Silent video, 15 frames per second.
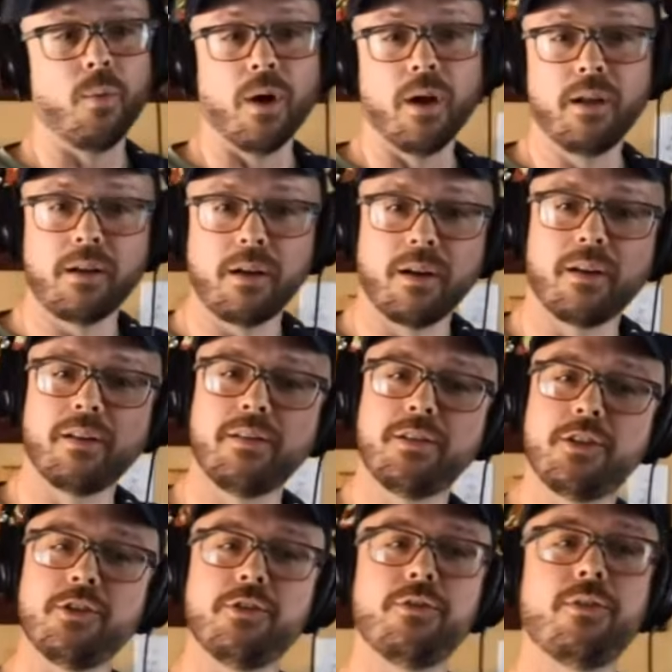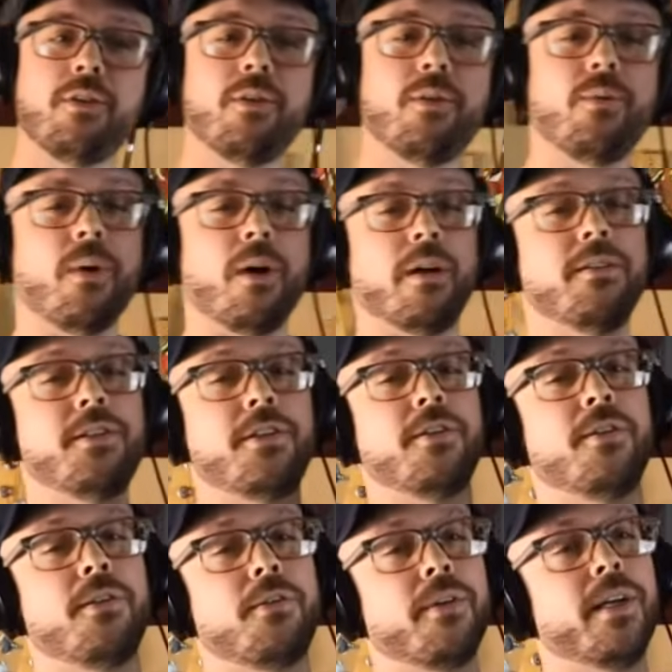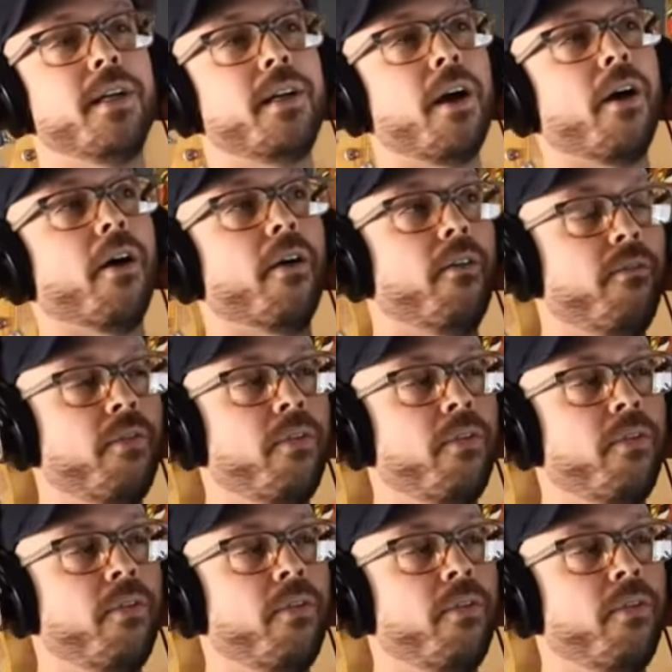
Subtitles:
1, 2, 1, 2, 3, go.